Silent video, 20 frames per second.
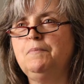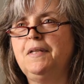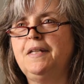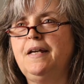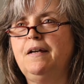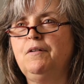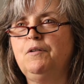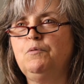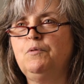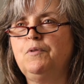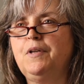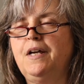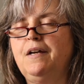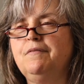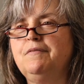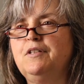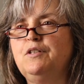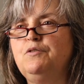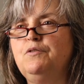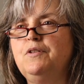me now. I won't
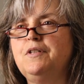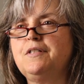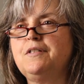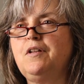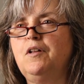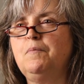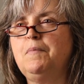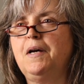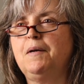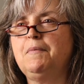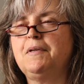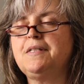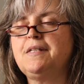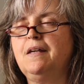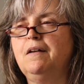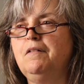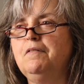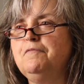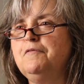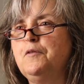have to do this all by
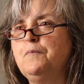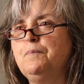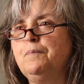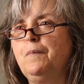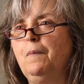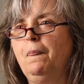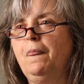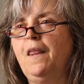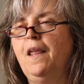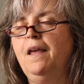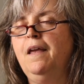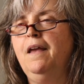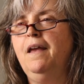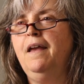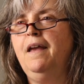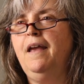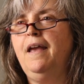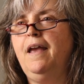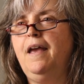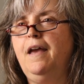myself.
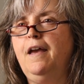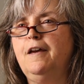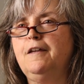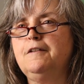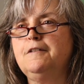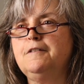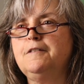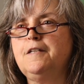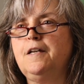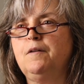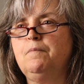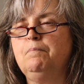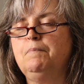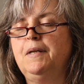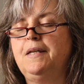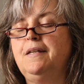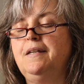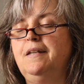But he